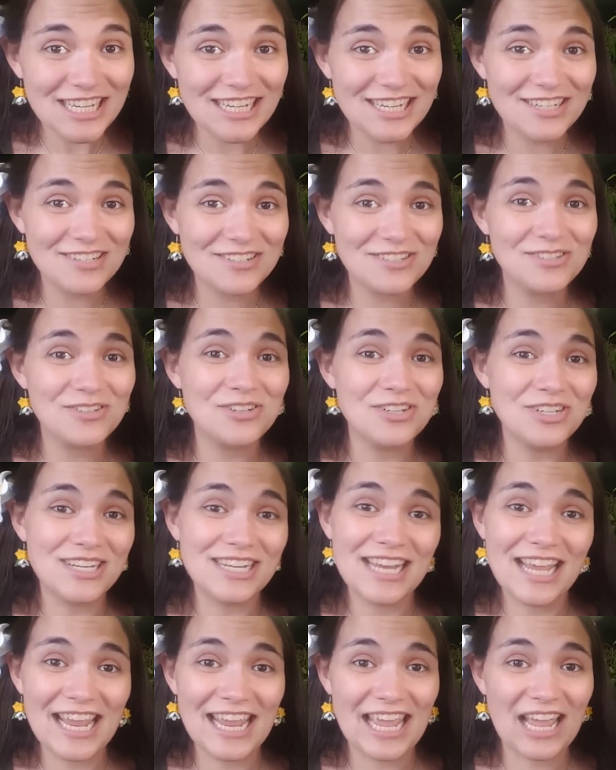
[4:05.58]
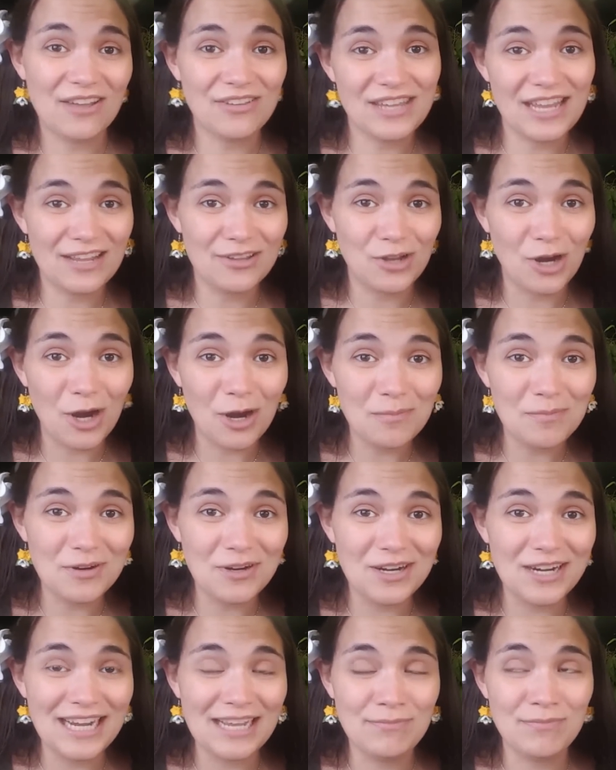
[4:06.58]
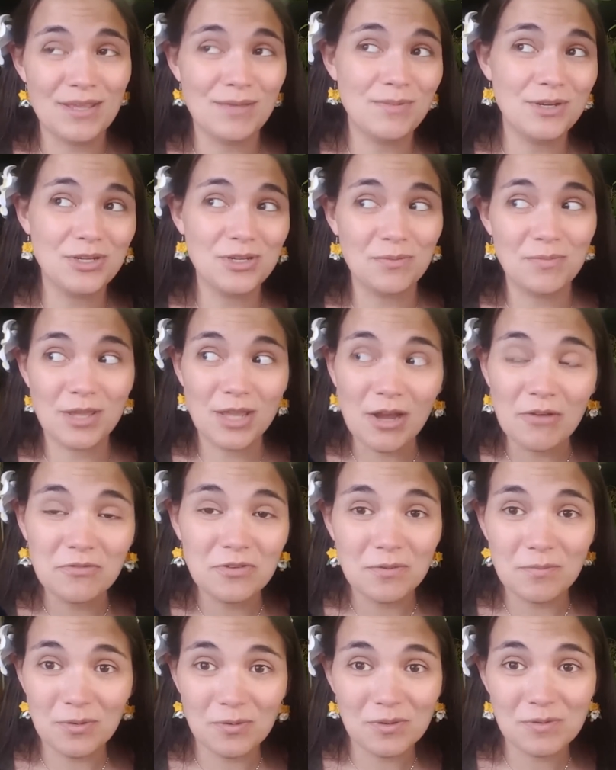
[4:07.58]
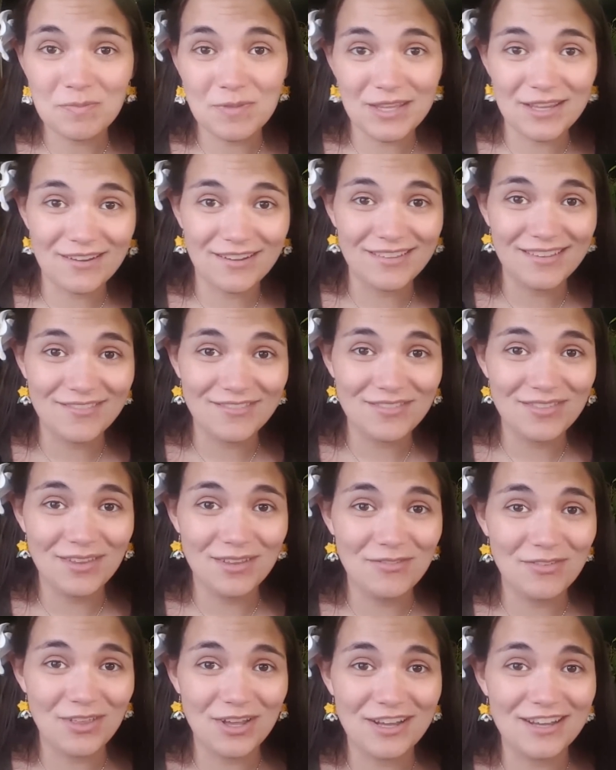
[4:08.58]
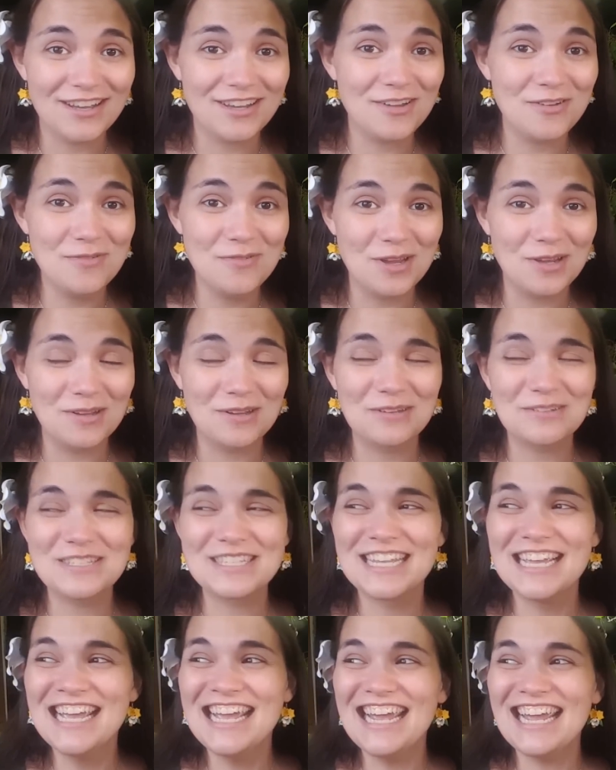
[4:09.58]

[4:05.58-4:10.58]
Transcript: here so she can hang out in Ann Arbor, and maybe she'll be comfortable with being on the, the vlog, who knows.